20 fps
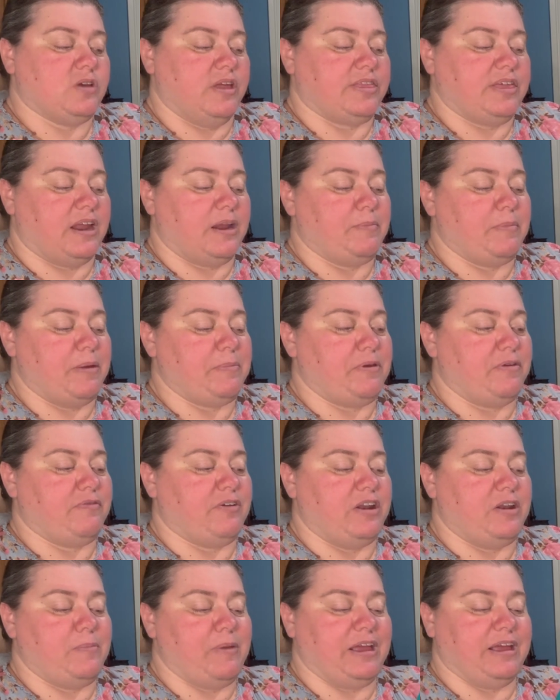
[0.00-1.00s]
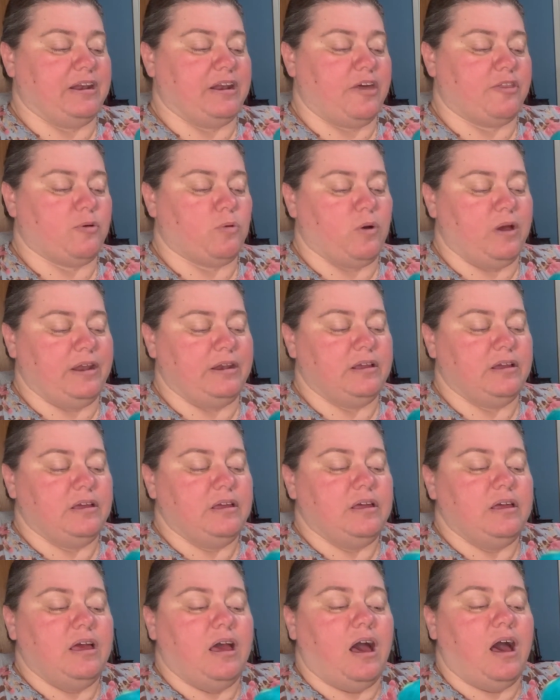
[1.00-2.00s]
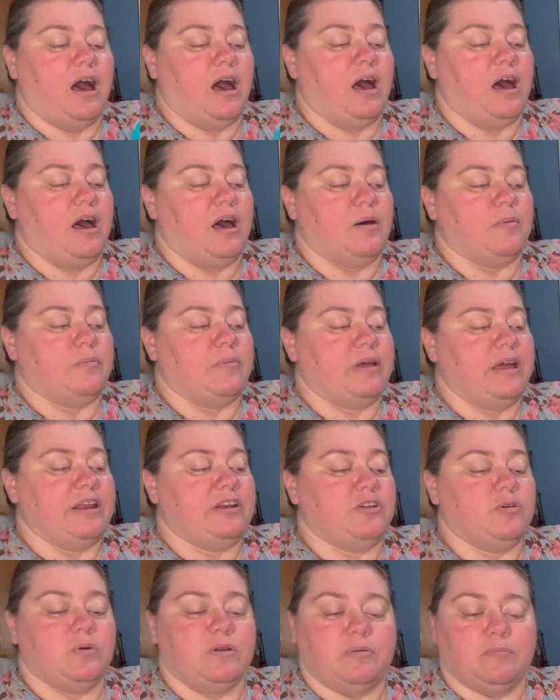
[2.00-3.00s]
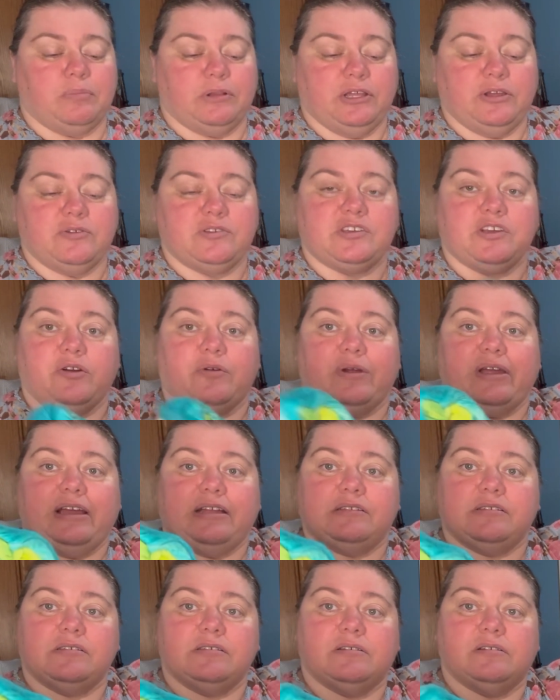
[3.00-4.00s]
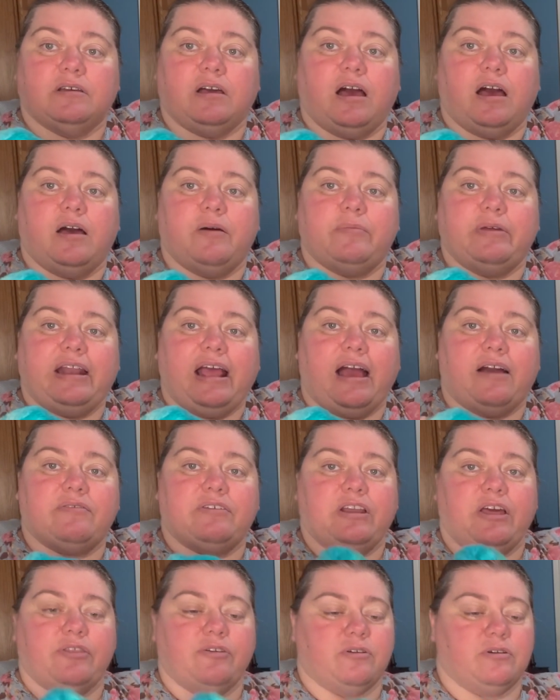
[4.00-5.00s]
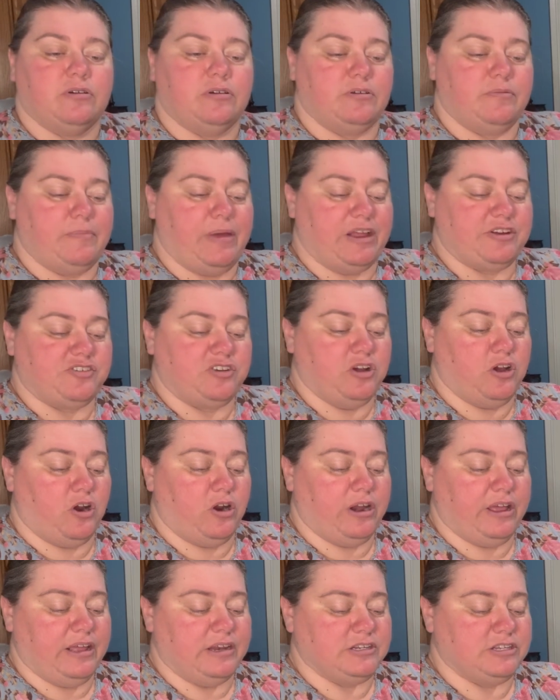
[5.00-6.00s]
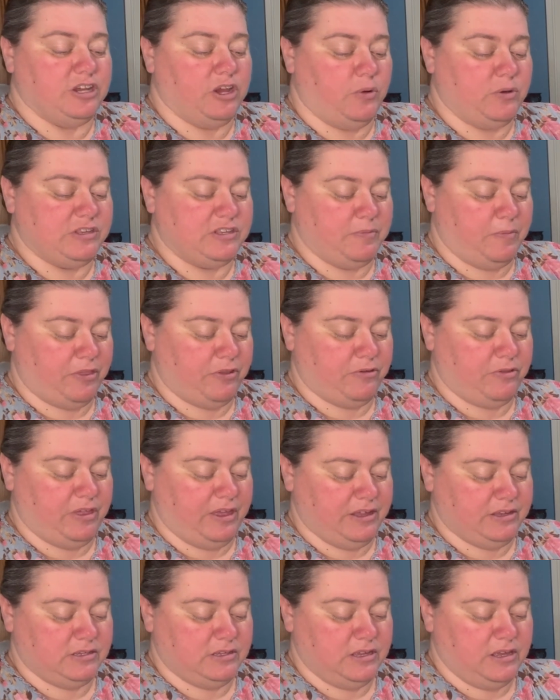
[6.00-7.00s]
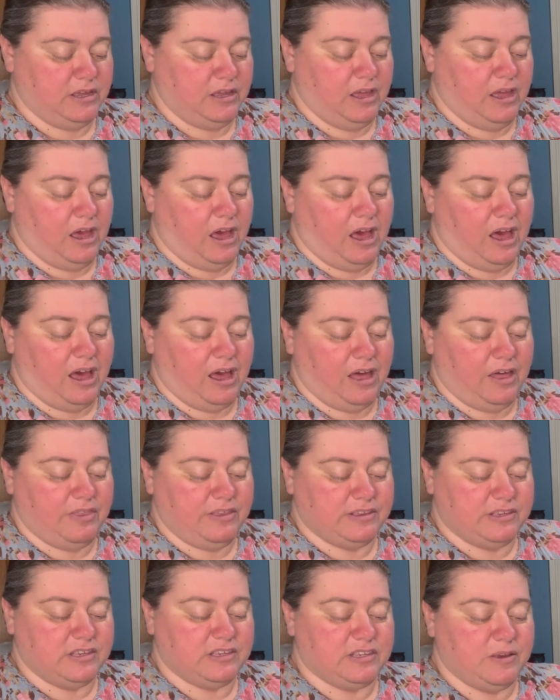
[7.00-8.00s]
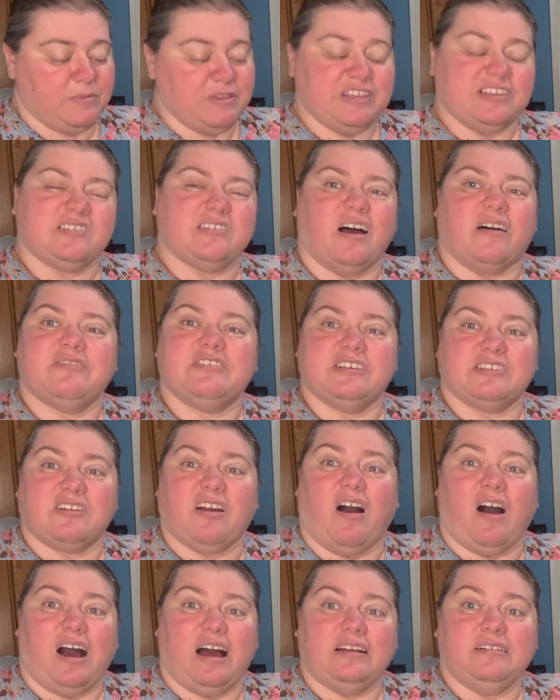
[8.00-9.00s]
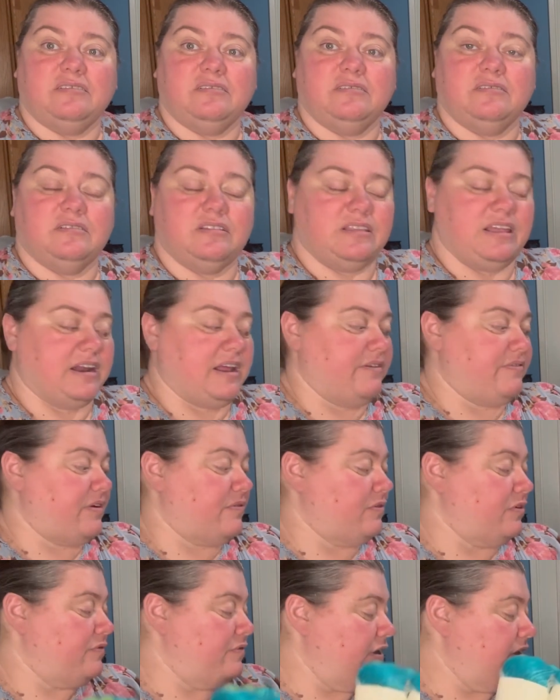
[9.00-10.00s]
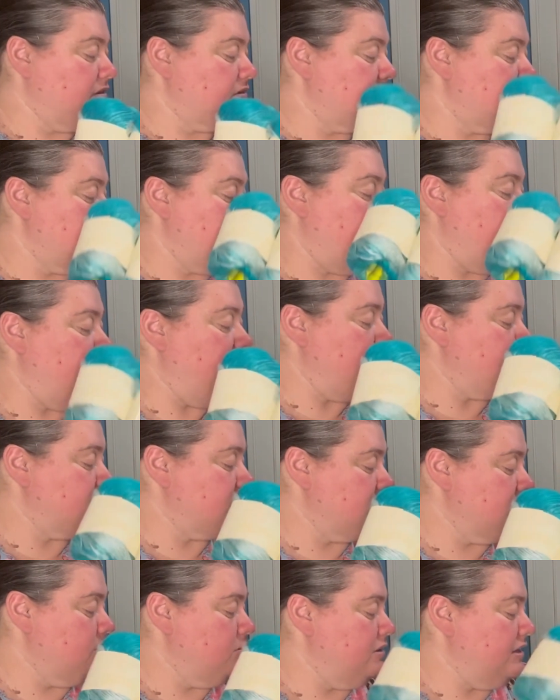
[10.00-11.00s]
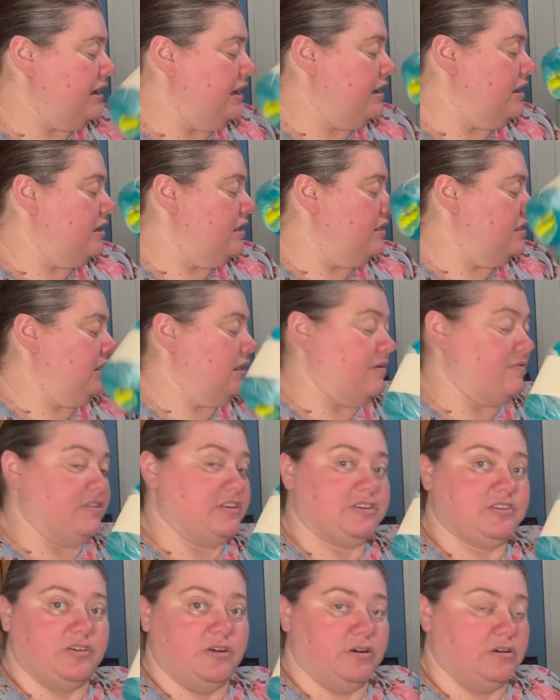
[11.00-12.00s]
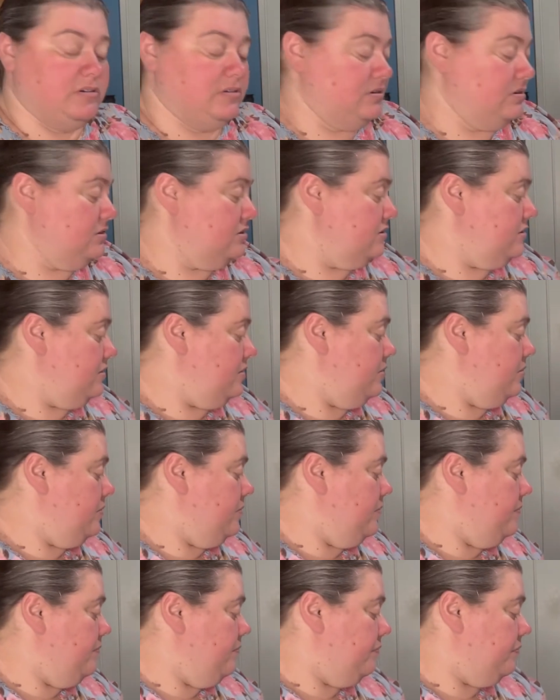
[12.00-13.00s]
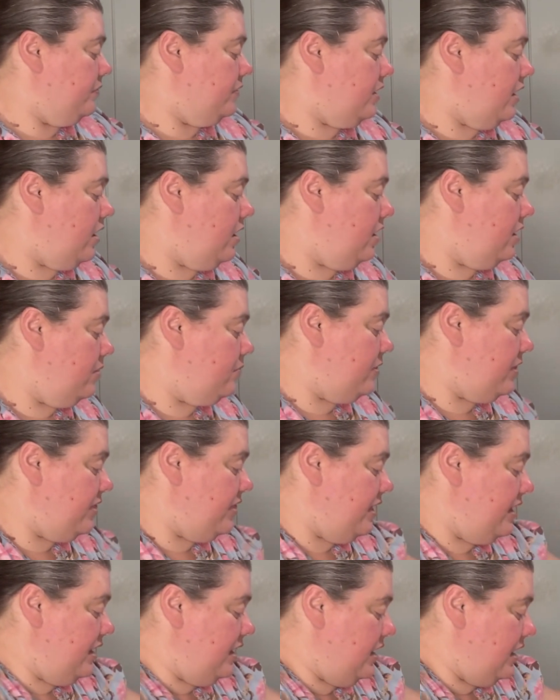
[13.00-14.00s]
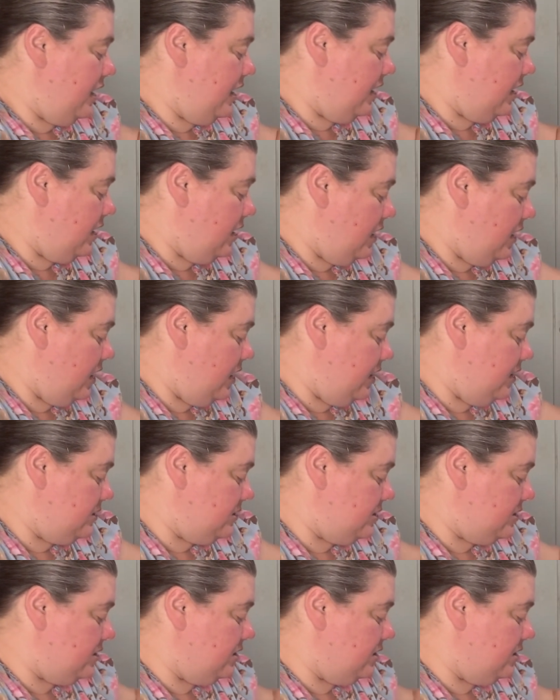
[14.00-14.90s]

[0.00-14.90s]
I thought it might be fun to make another one, and do it in blues and greens, and have another matching cardigan to go with some other things. This is some of the softest cotton that I've ever felt. I absolutely love this yarn. Then I got,